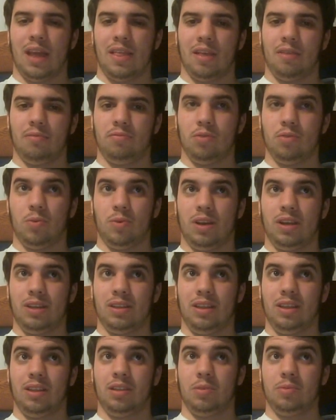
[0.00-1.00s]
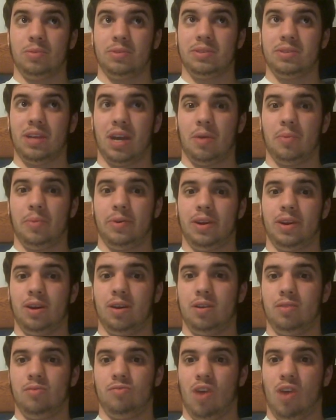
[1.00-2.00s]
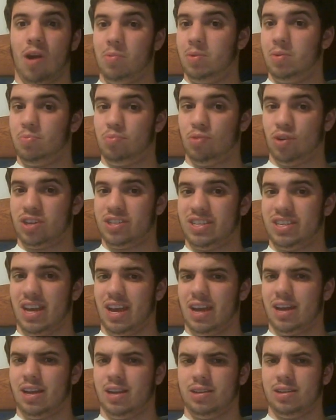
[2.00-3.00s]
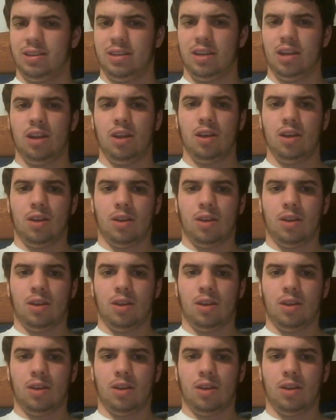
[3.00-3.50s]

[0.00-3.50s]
then there was a time when Robbie Brookside held it.